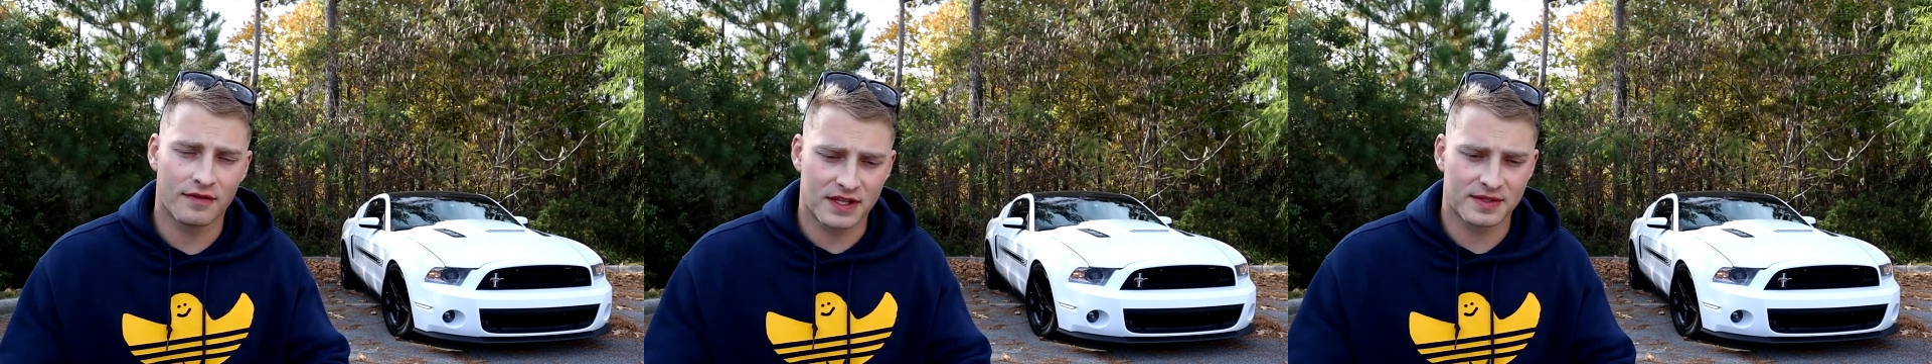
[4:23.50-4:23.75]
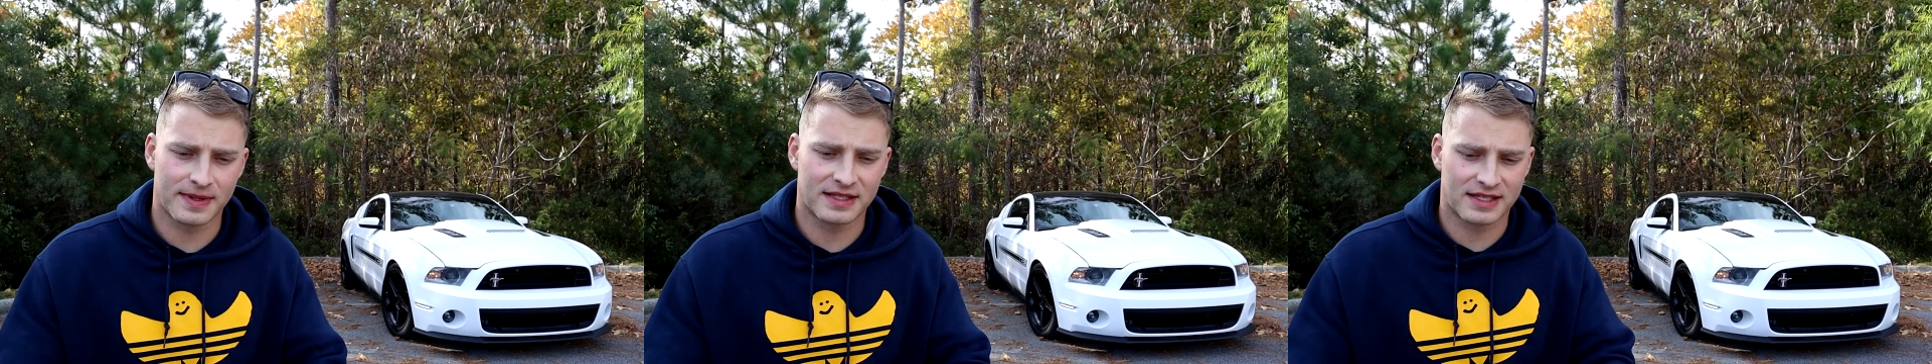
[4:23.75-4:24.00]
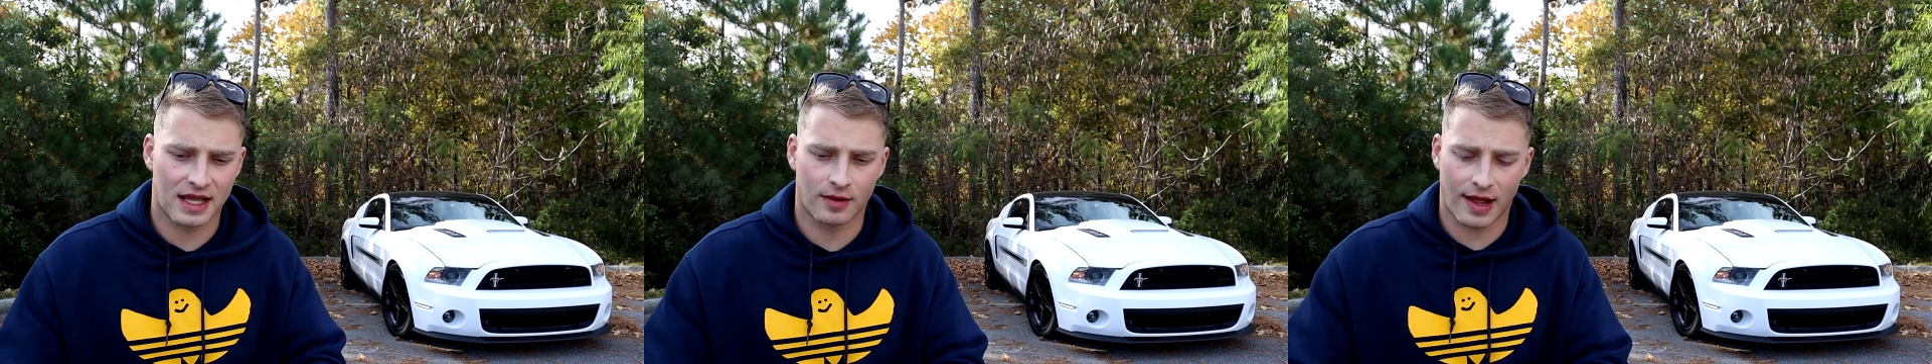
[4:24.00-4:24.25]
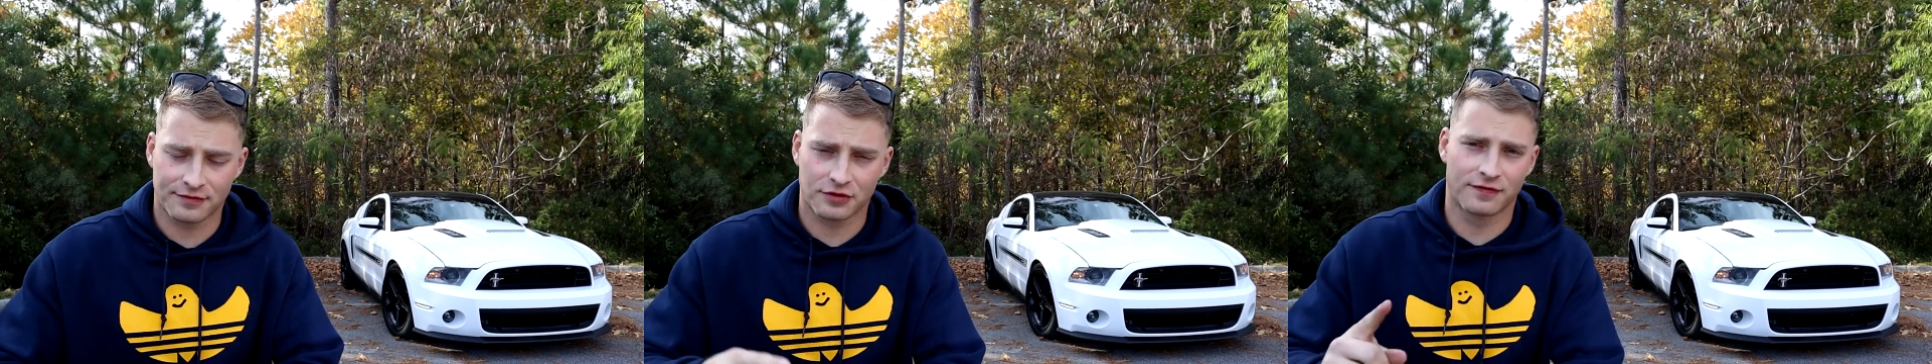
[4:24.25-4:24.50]
of this being said,
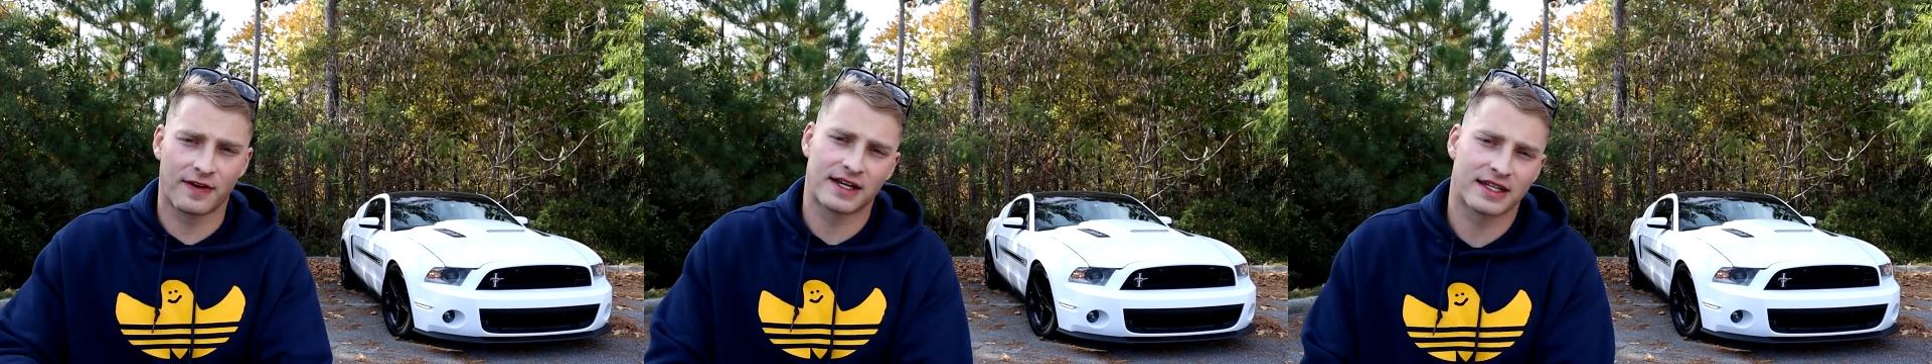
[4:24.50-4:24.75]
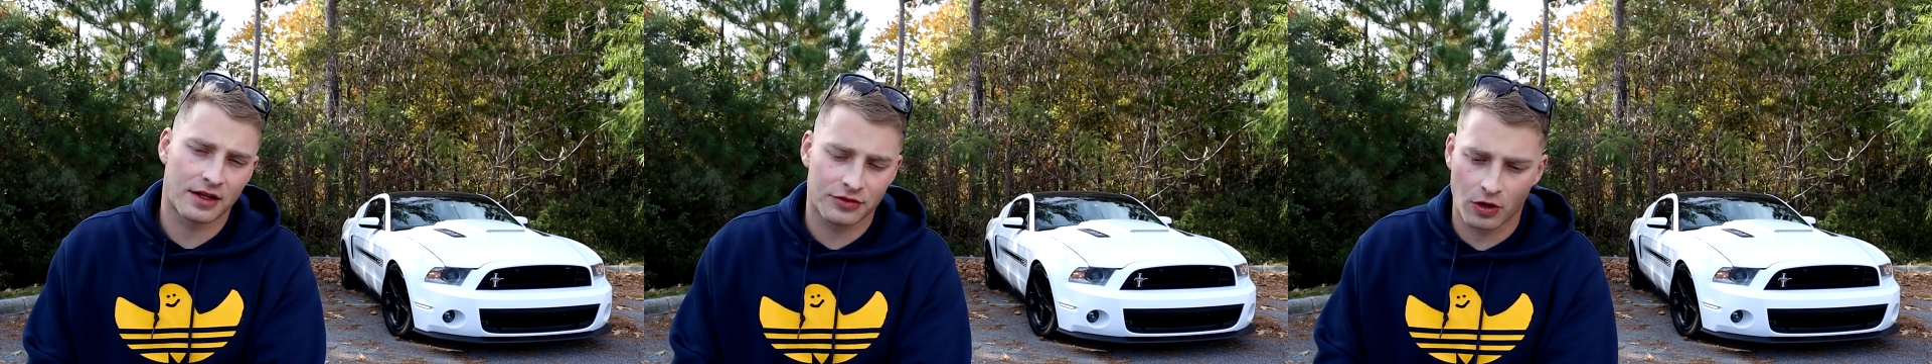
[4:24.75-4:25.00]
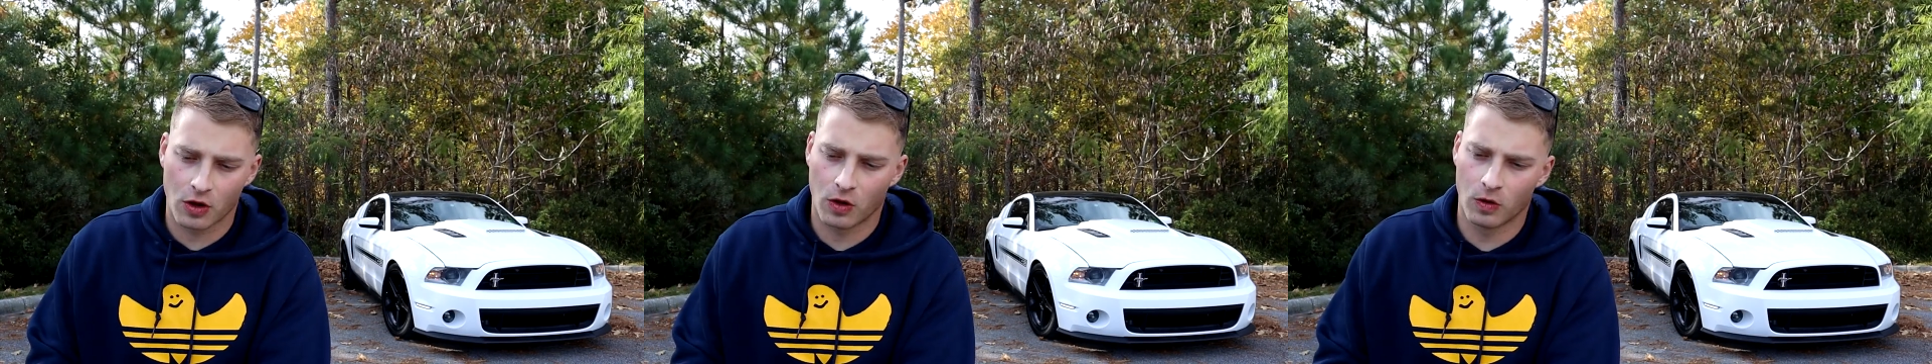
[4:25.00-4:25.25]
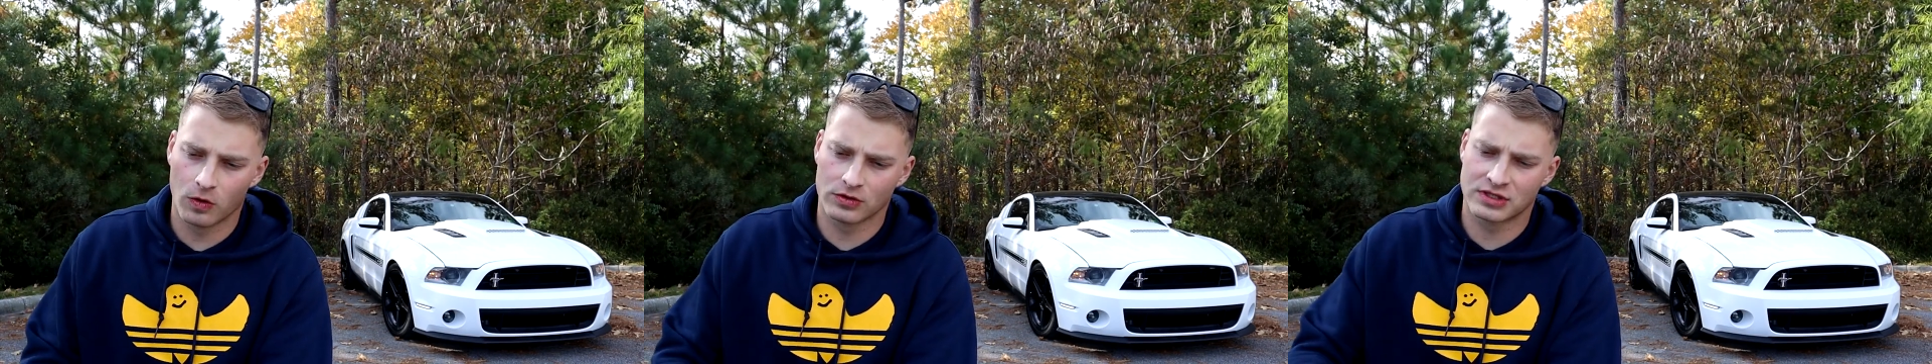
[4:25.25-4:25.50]
after finding out the
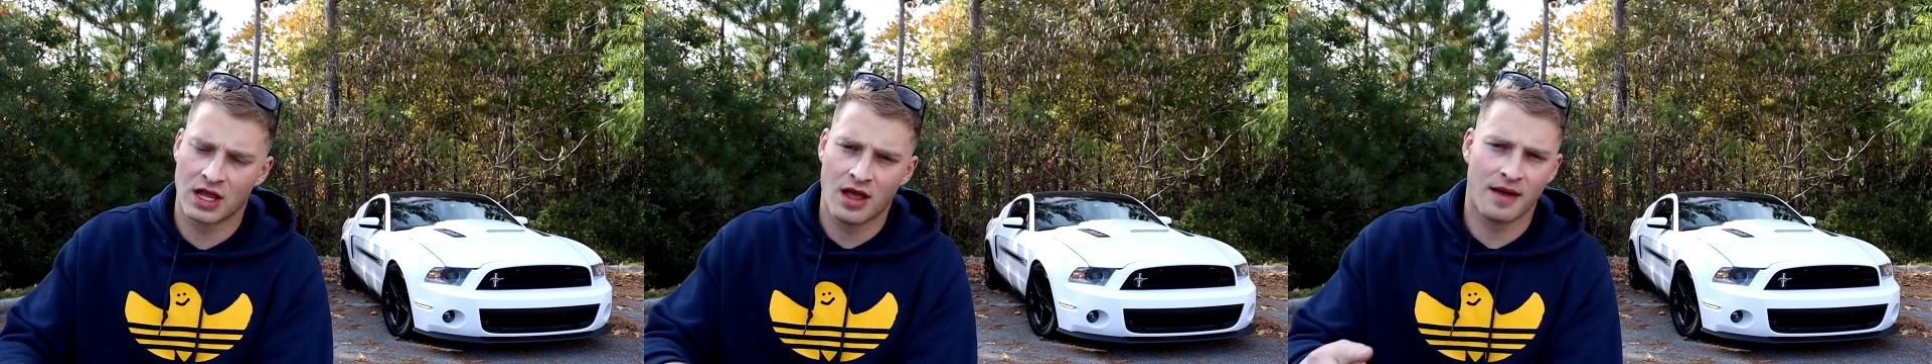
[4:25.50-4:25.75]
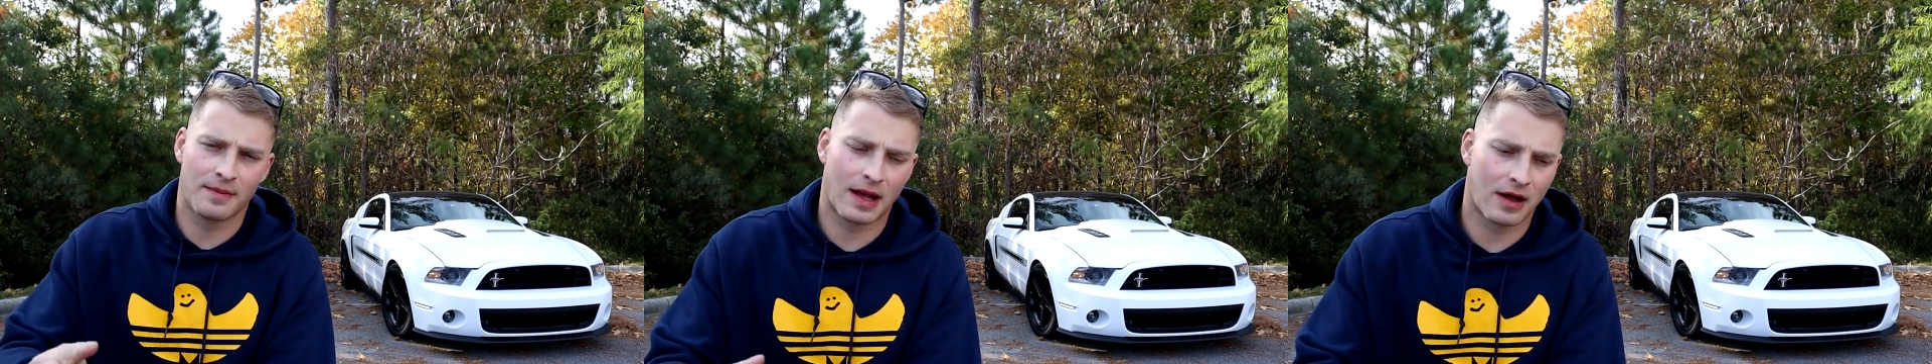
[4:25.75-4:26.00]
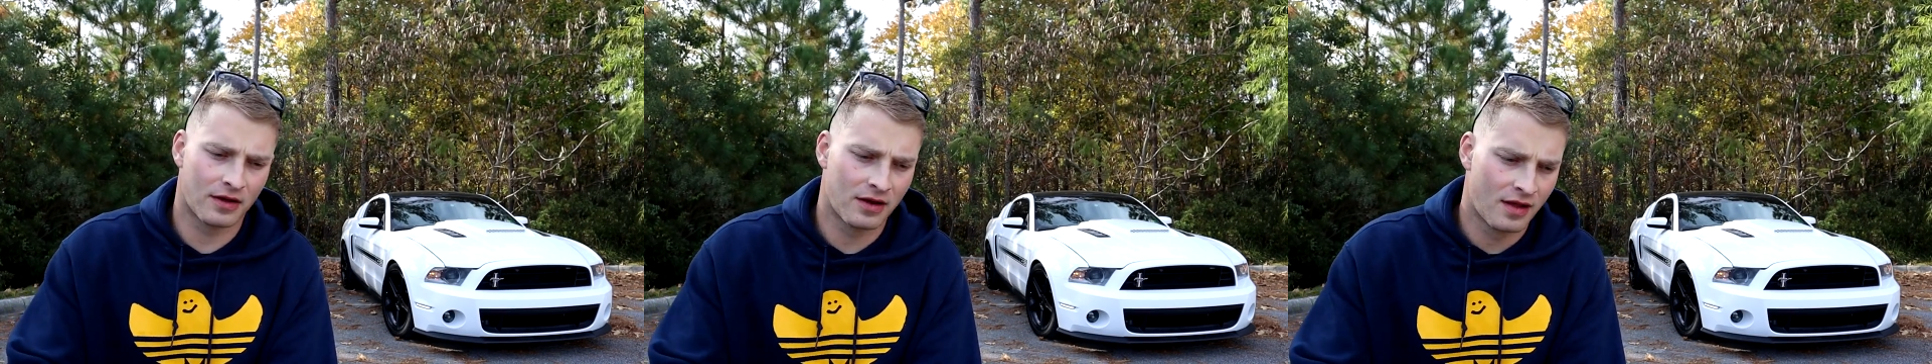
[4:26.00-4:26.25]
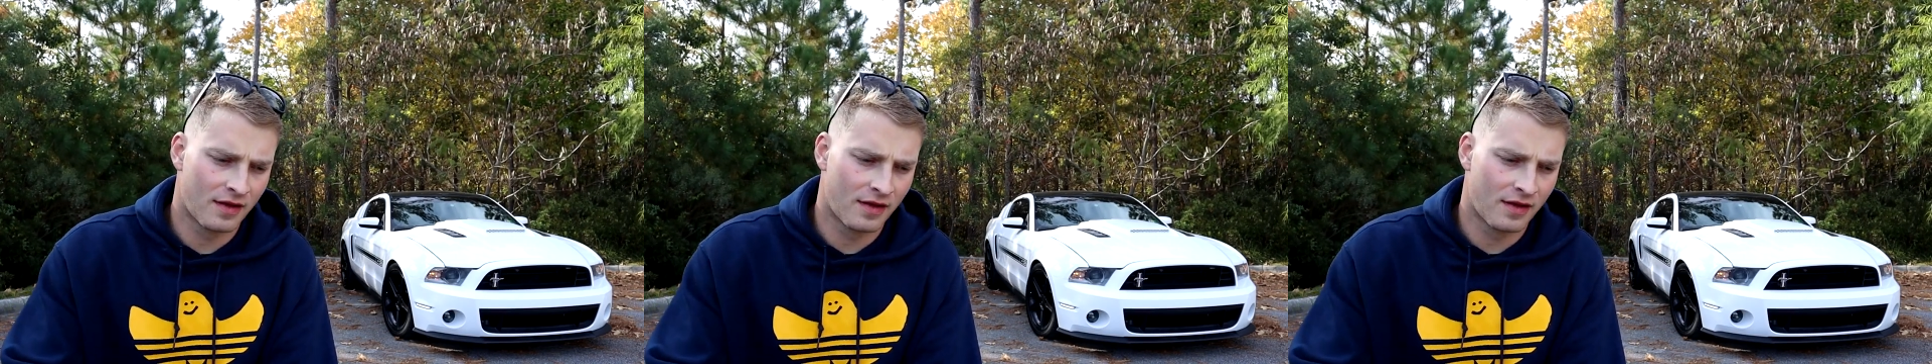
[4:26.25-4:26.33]
holes about